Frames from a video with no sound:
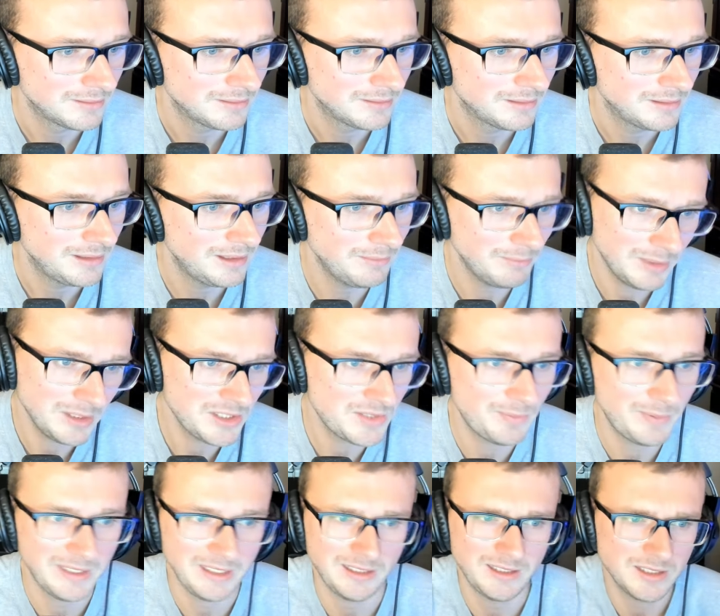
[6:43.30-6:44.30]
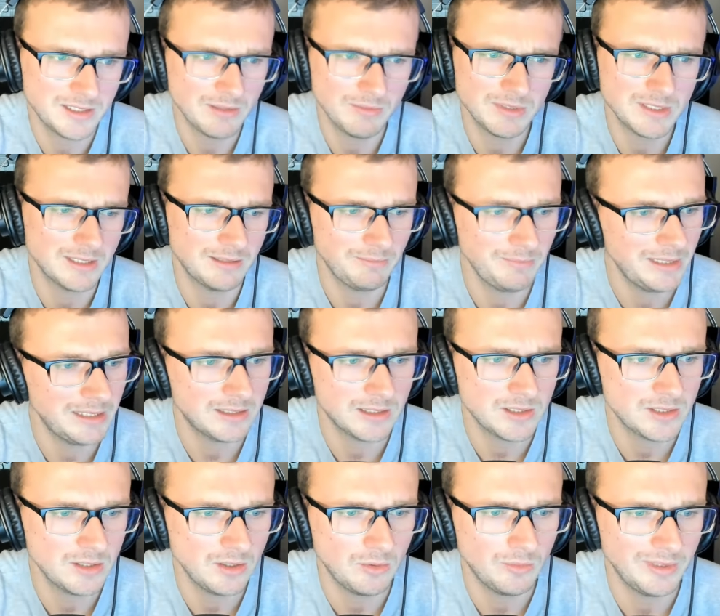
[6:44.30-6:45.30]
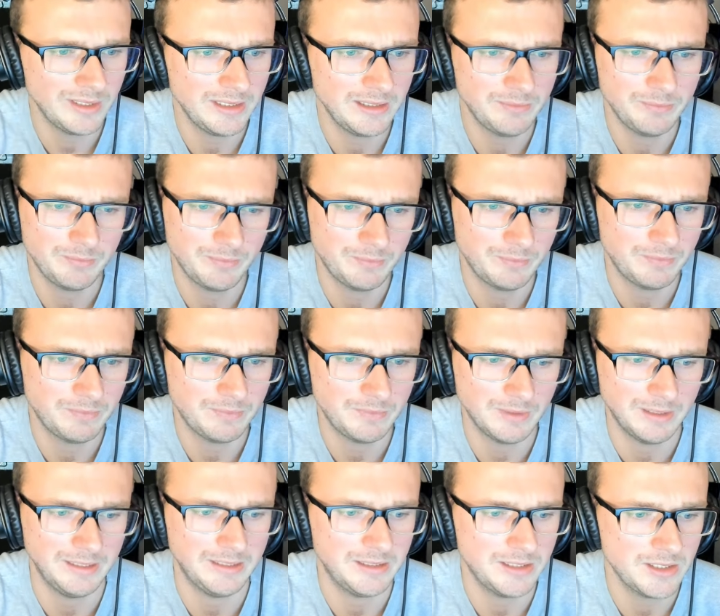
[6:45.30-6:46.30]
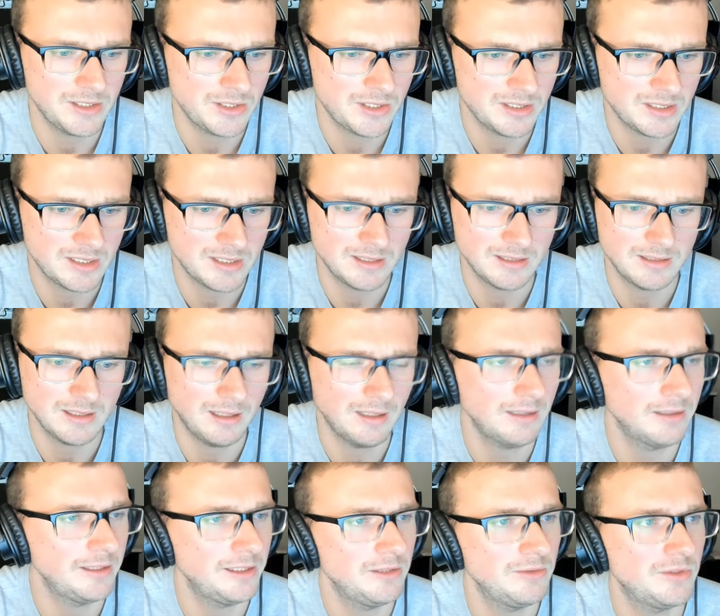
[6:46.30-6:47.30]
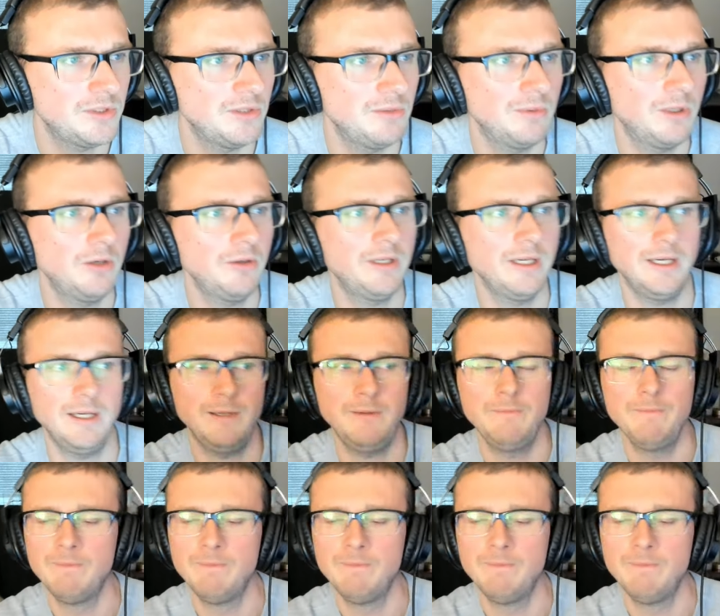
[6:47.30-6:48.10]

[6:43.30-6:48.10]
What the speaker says: It must be, because I was like, man, there's no way he, like, this is on YouTube. Okay.